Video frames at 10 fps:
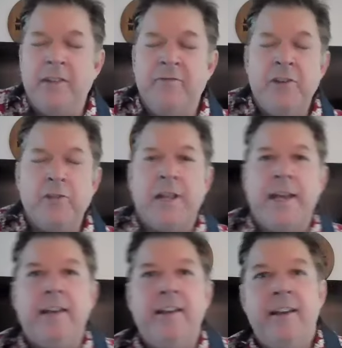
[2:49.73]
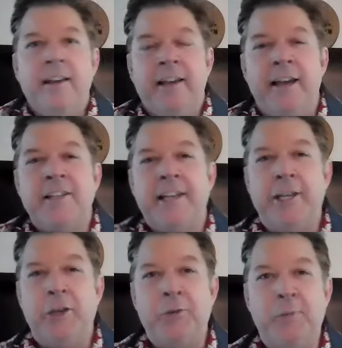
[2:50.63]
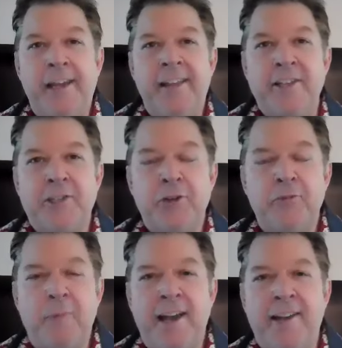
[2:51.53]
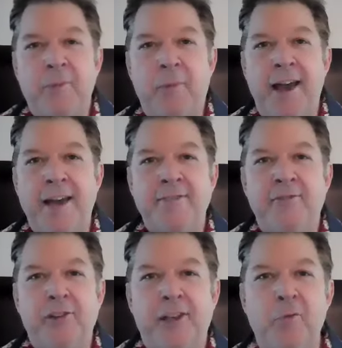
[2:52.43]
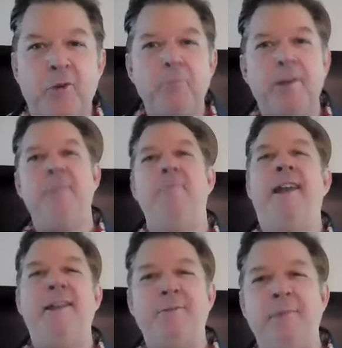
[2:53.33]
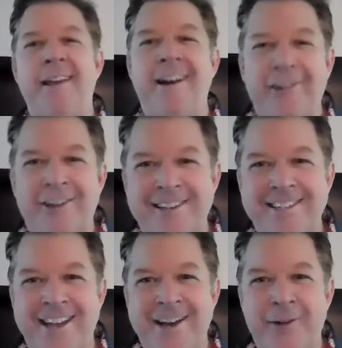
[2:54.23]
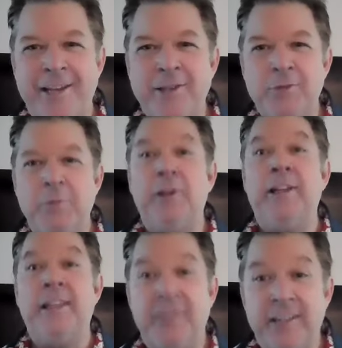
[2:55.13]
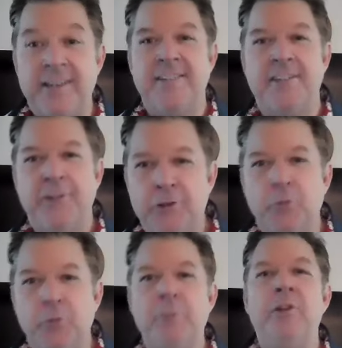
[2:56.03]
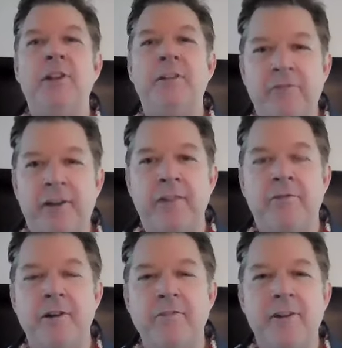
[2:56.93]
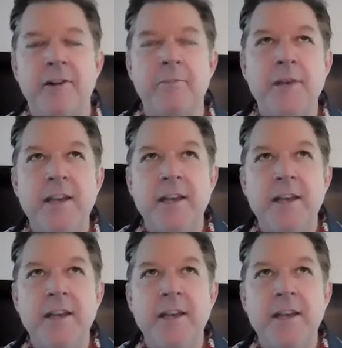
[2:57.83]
And it feels like guys like you and me that served back in the past, it feels like we're being made to be outlaws now, right? Because we believe in the Constitution, we believe in fighting for our freedom.